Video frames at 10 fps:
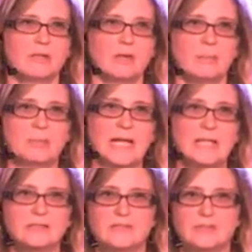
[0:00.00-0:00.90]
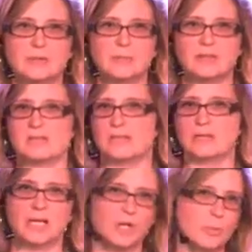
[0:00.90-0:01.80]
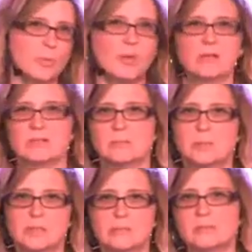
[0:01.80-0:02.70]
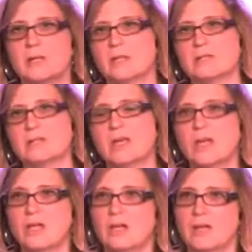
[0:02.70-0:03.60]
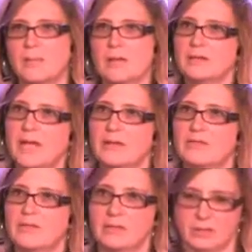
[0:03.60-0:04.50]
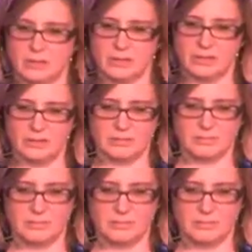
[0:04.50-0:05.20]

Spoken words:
a blend of different malts, like the caramel malts, the Pils malts. A lot of the